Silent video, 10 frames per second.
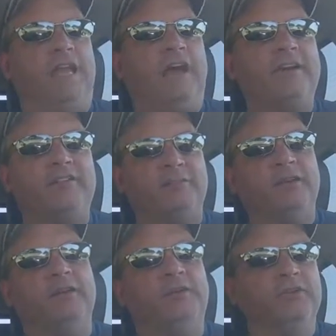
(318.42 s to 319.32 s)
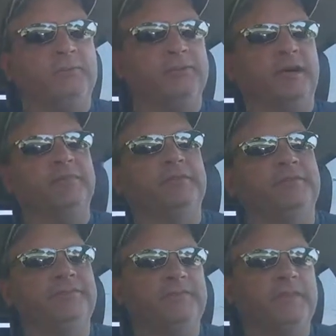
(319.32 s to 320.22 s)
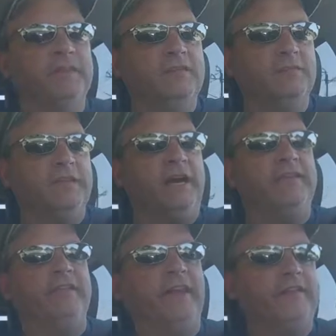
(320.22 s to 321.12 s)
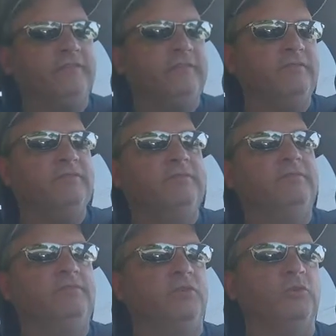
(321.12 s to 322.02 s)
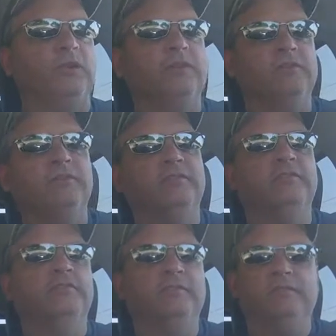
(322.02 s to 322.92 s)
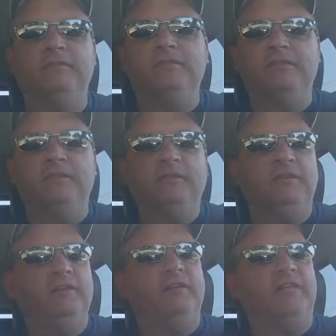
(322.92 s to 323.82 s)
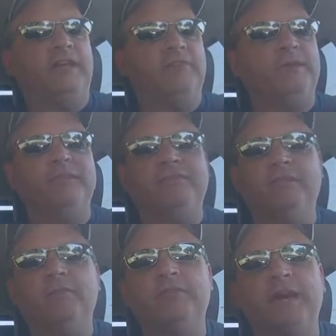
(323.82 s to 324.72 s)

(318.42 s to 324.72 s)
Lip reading: I've actually been there multiple times, but not in the last 2 years. I think I've been zero